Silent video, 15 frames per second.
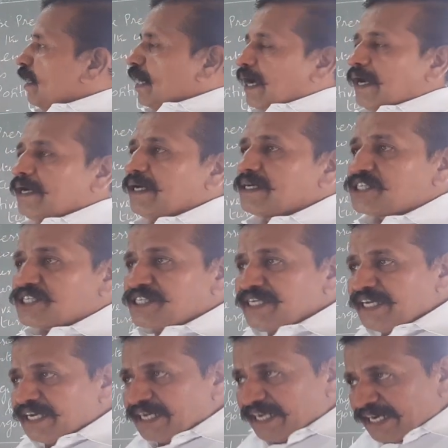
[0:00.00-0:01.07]
And it's
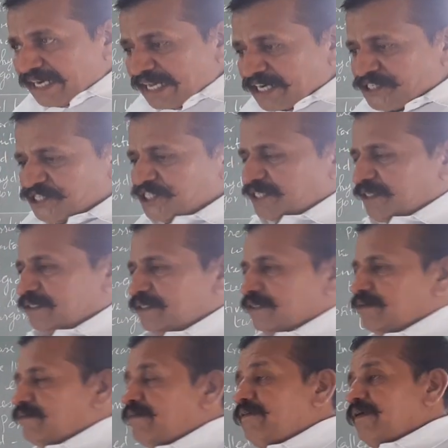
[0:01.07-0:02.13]
need energy.
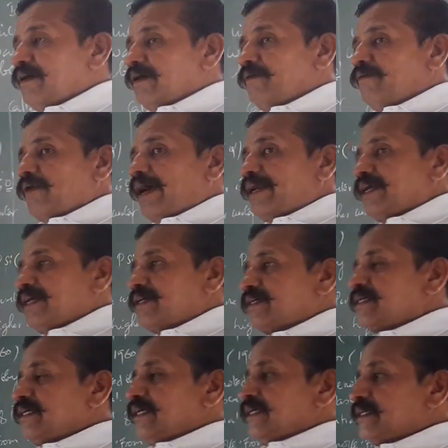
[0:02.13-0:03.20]
Where
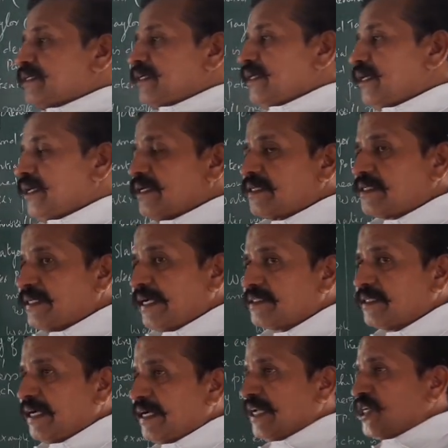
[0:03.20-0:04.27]
did it take
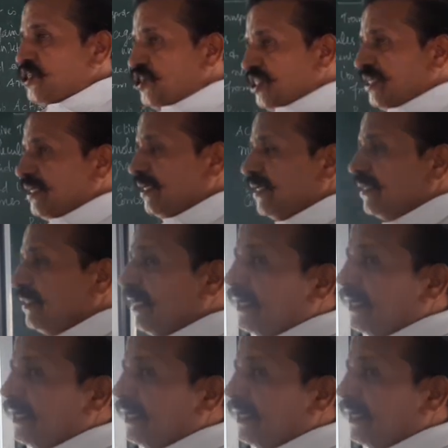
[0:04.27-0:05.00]
the energy? The